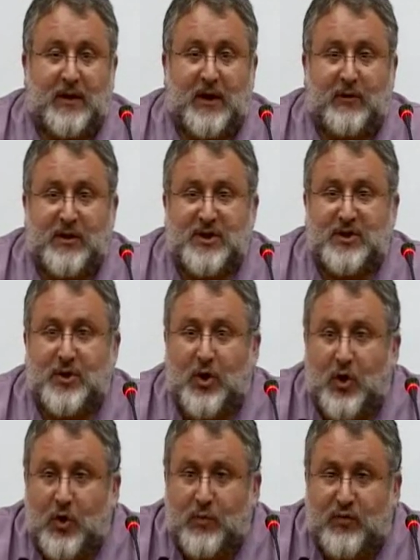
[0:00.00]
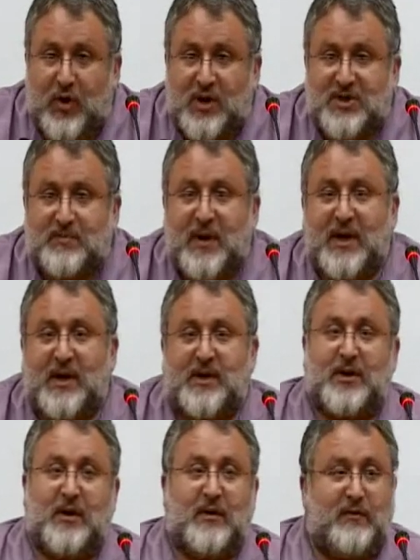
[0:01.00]
There is no
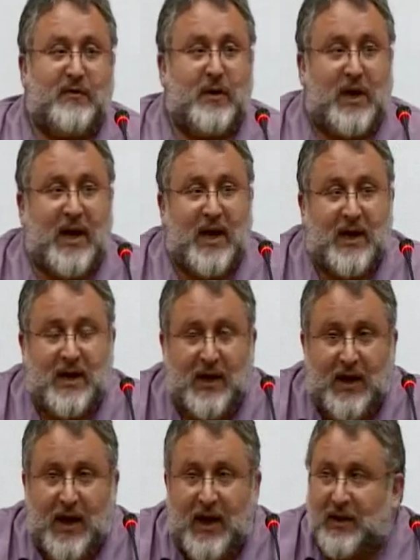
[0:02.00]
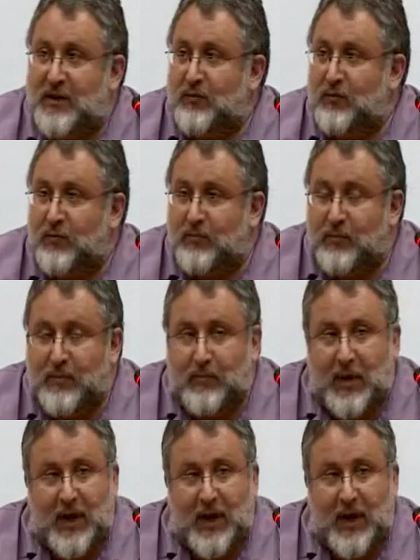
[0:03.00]
prospect of gaining at, the, mm,